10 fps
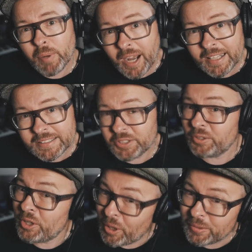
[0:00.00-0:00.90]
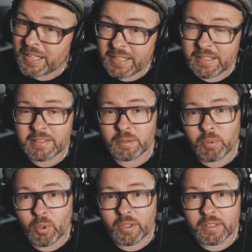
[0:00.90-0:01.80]
but you know that it is
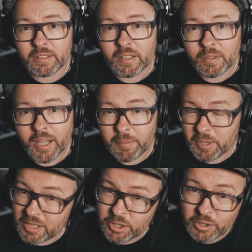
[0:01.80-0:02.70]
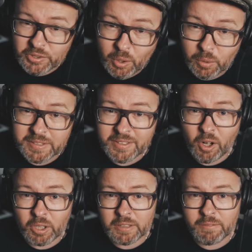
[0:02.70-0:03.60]
important, okay? Because your soul is
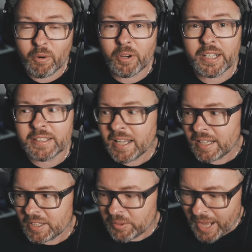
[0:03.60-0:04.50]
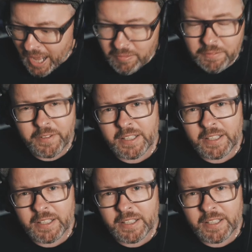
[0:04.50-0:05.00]
calling for it. You have a